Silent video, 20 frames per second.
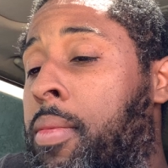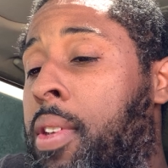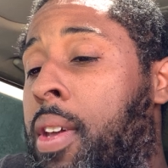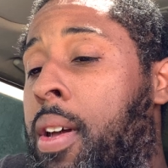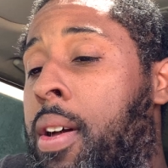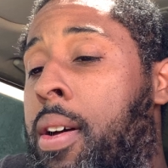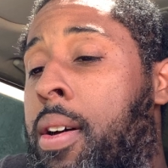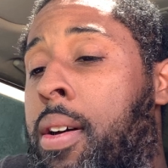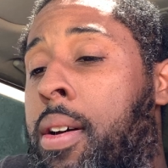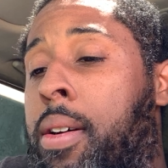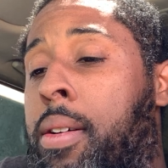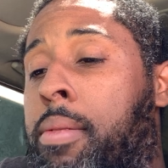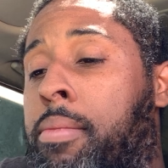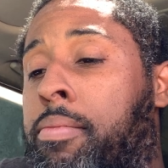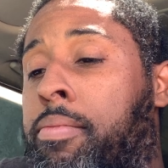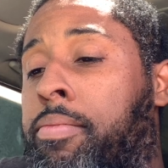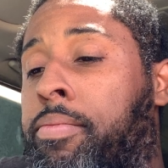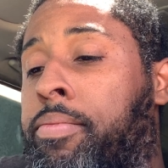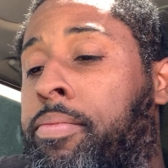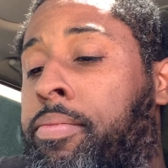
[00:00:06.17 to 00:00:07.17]
Um,
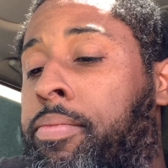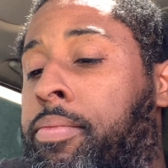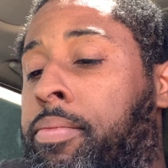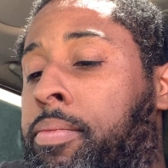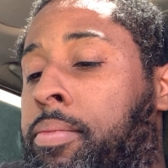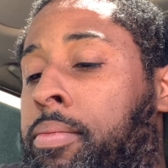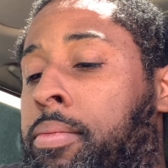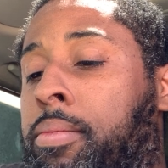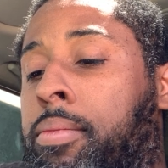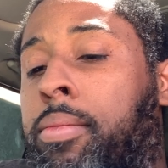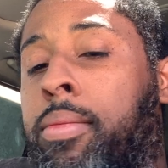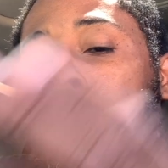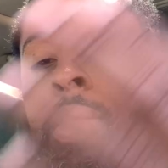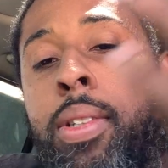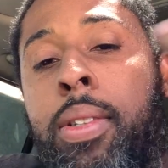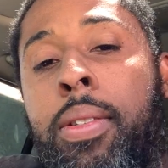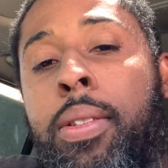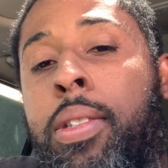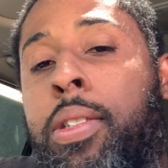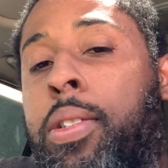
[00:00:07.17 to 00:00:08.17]

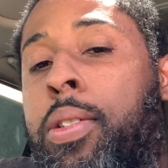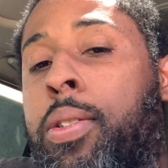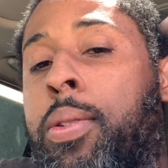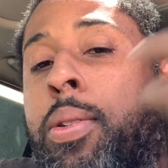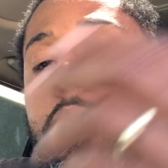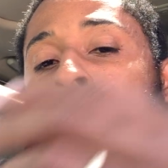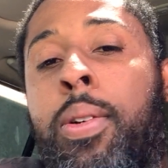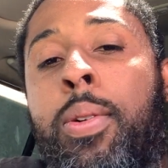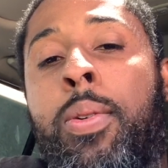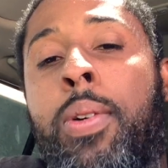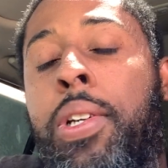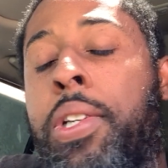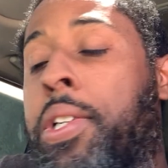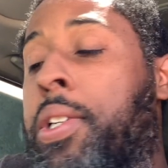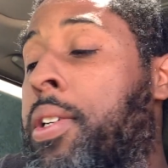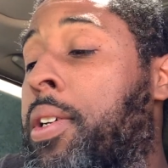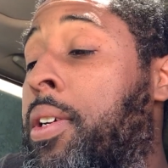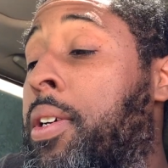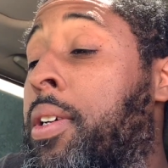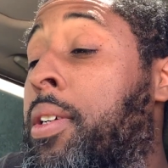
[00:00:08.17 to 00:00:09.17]
just doing a quick
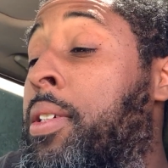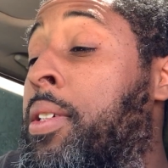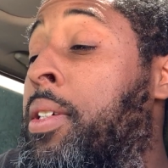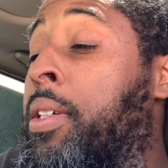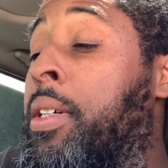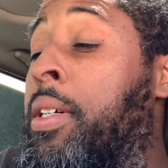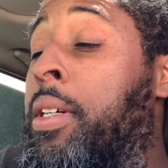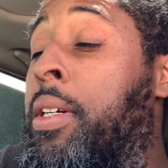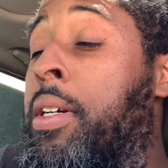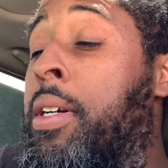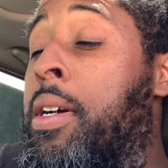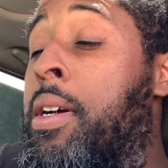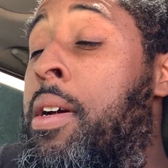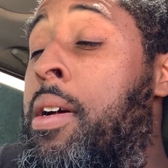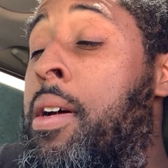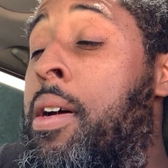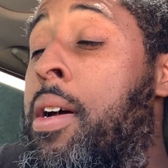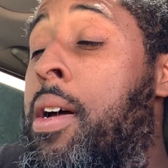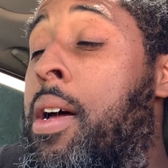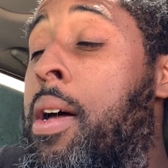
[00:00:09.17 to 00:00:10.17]
share.
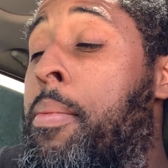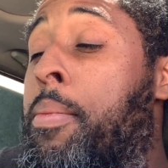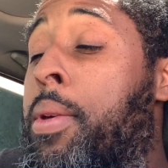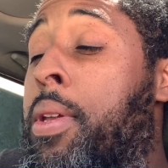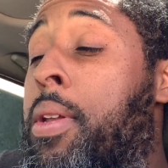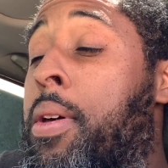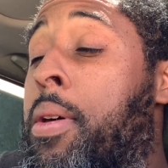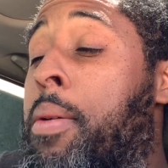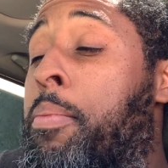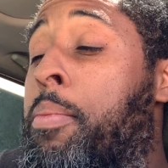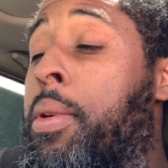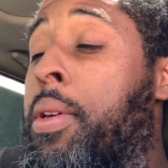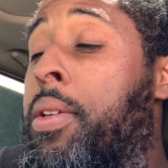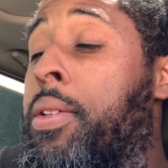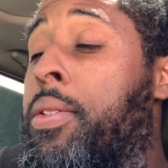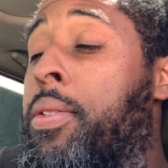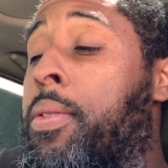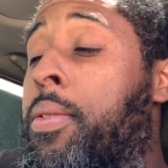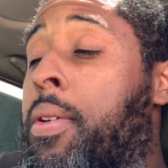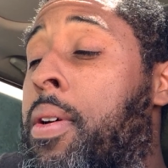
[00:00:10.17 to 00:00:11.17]
I'm in an
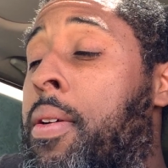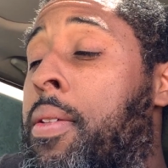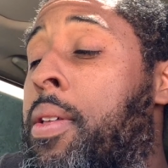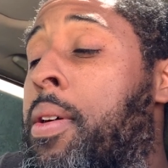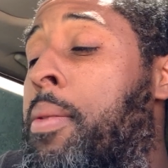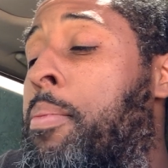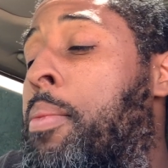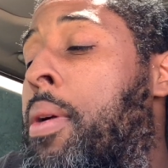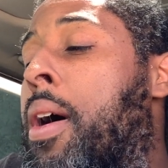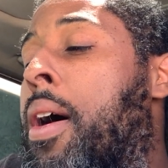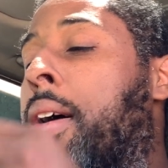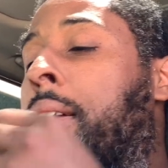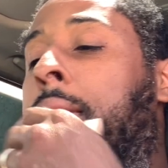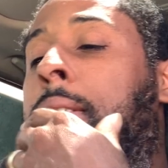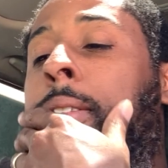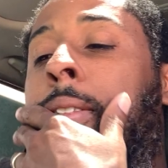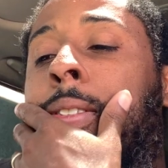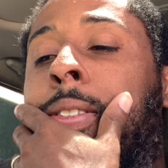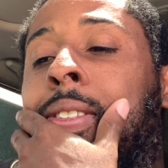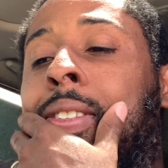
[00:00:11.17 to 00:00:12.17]
epistle of the
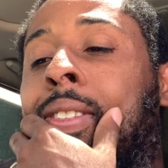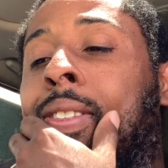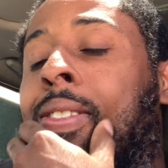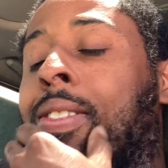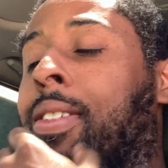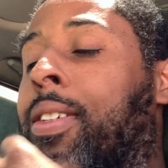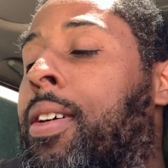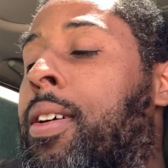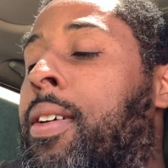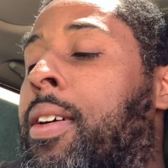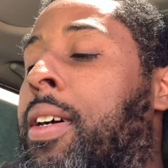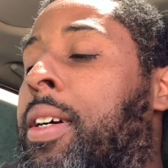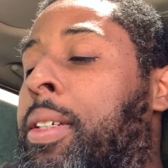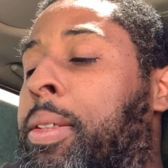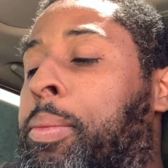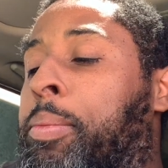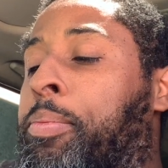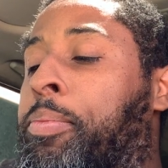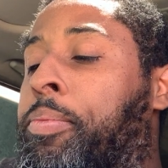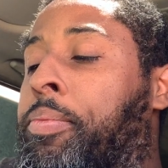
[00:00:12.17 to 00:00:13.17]
apostles. All
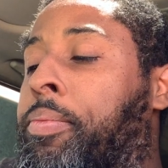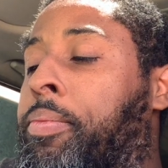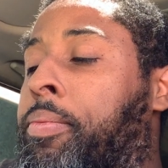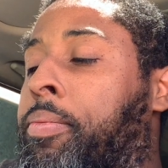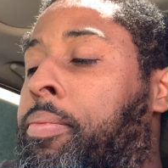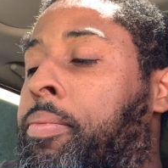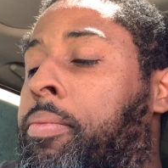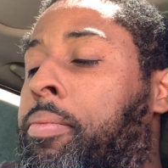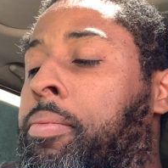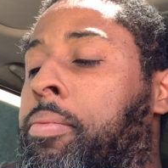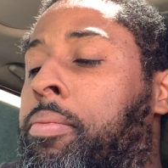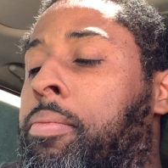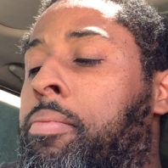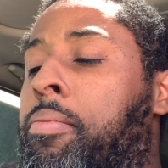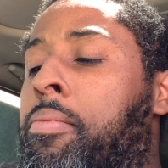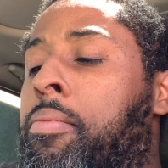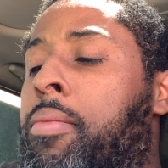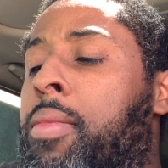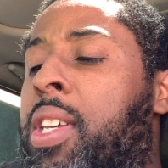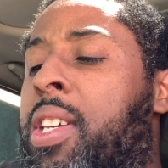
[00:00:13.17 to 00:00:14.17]
right.
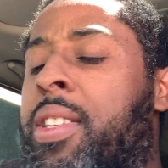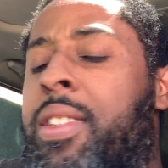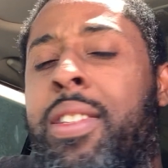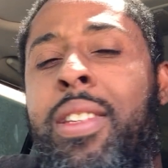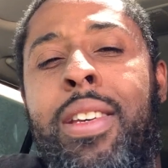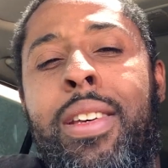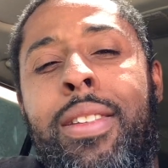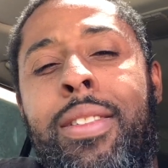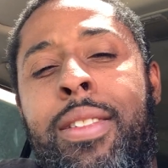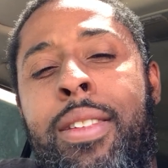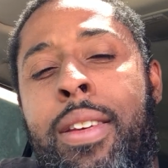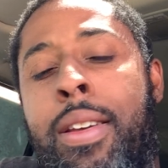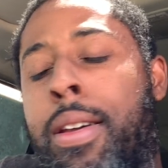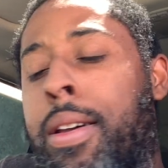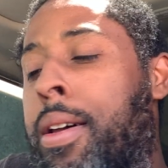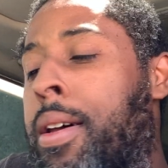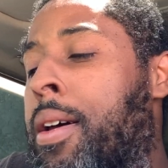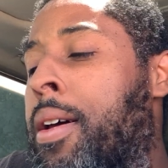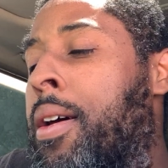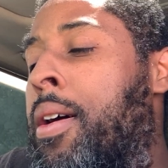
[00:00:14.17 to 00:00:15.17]
It says,
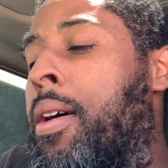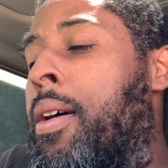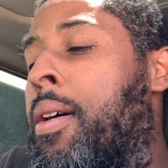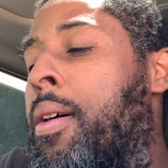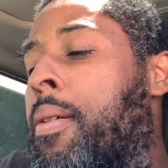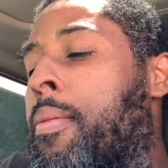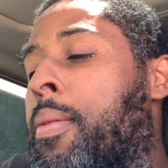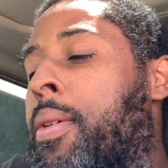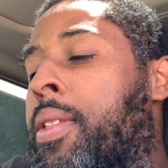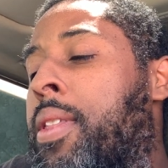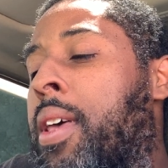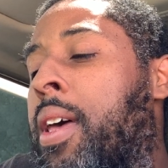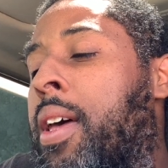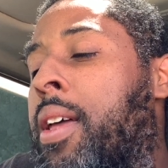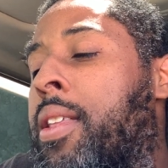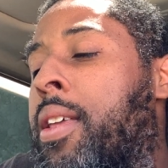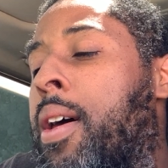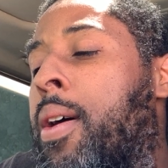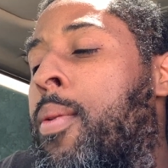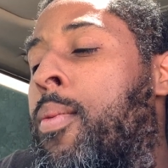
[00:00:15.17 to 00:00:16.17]
But they
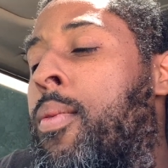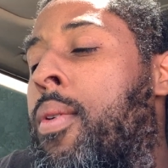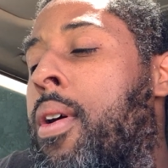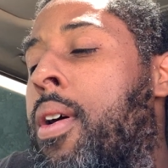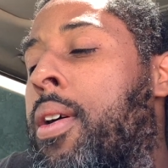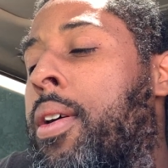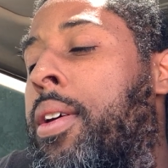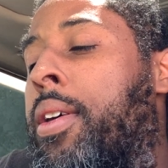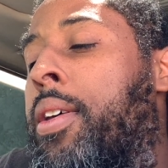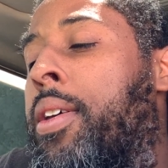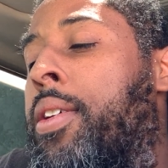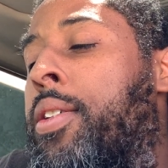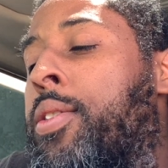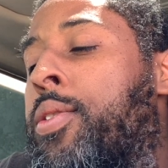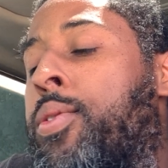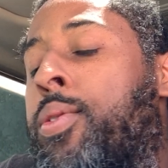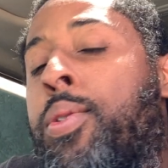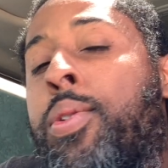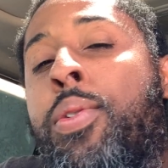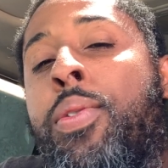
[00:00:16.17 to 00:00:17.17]
that walk in
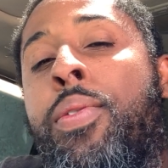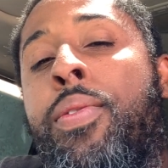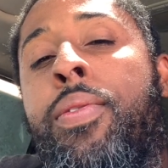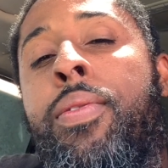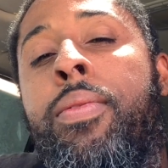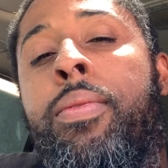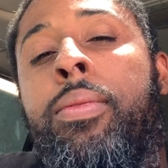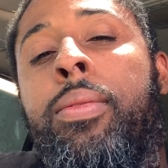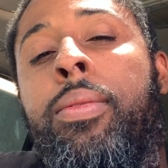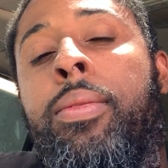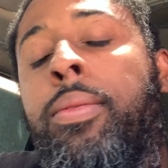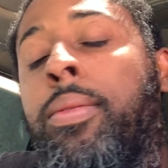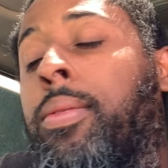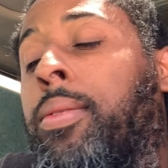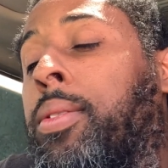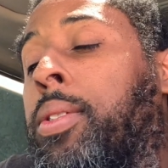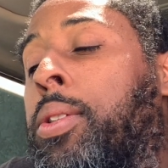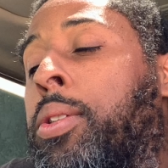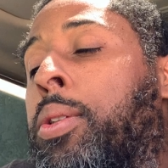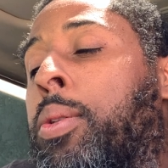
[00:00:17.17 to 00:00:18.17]
truth,
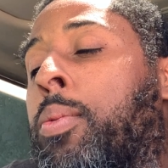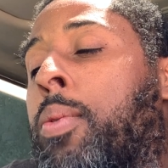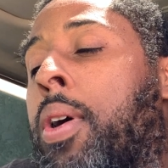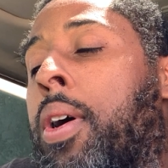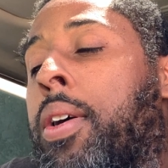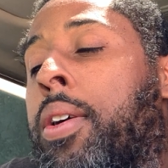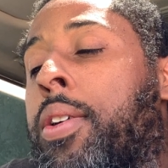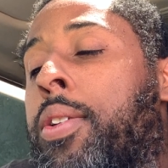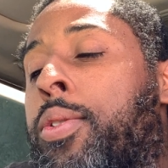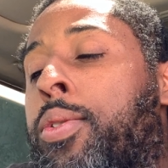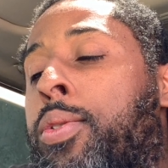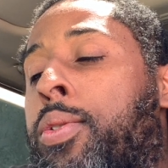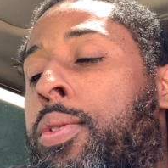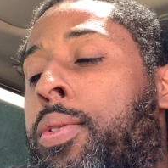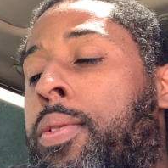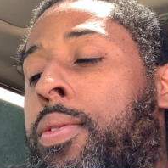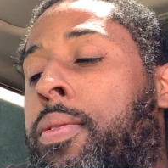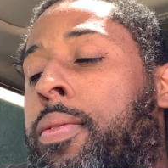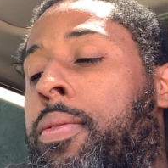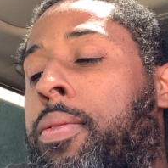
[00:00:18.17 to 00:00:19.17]
do you walk in
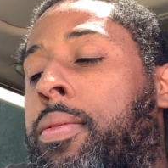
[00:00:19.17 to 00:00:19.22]
truth?